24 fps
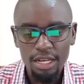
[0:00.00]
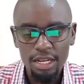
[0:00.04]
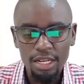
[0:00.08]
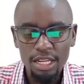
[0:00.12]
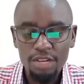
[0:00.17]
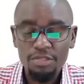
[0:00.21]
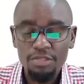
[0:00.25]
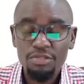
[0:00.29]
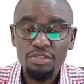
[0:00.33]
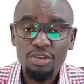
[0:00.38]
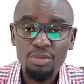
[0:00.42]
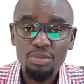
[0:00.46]

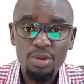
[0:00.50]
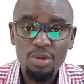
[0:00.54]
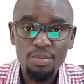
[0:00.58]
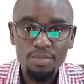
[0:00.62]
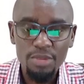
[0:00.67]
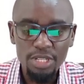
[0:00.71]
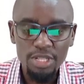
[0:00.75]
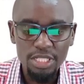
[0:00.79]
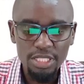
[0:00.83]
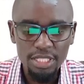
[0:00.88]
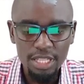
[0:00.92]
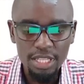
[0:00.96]
learn from your
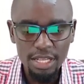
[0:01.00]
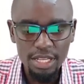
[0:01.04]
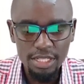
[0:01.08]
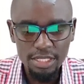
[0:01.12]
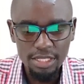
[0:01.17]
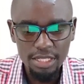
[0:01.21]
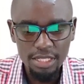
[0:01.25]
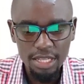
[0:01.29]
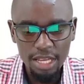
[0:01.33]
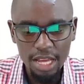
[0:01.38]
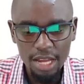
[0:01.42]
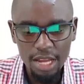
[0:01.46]

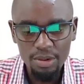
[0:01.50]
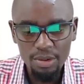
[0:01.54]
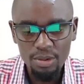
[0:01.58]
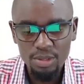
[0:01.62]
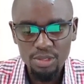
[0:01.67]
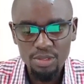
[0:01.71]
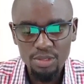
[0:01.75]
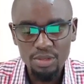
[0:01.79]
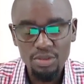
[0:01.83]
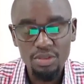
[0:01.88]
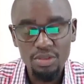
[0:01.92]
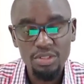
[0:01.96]
mistakes, and
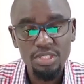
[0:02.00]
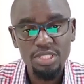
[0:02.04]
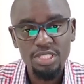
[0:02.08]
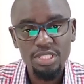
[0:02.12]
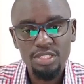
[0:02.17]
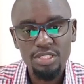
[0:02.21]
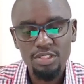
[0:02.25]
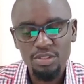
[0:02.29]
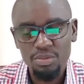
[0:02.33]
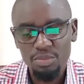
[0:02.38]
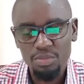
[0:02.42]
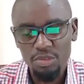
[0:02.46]
also
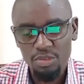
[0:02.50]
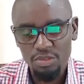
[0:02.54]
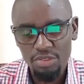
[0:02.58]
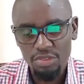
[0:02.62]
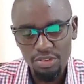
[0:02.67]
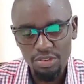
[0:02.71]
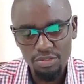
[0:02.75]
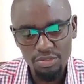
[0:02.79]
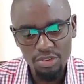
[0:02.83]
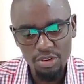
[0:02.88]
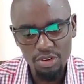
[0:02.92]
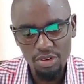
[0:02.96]
continue
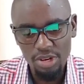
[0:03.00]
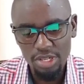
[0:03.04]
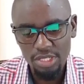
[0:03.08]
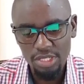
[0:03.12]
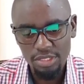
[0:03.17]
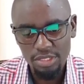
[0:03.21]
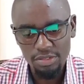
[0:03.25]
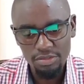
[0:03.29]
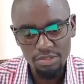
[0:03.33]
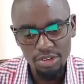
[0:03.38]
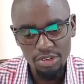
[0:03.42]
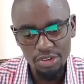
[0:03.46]
moving forward.
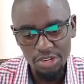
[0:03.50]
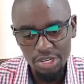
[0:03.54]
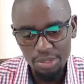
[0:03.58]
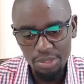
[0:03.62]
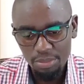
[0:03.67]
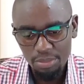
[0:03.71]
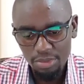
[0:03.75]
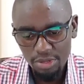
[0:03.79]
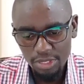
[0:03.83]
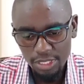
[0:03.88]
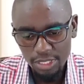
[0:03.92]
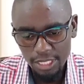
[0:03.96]
Very
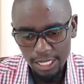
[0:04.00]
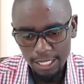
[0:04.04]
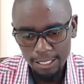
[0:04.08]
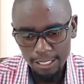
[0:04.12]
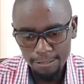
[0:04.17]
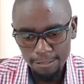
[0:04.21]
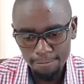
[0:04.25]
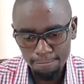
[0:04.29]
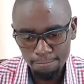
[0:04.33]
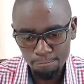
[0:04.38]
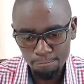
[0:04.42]
important.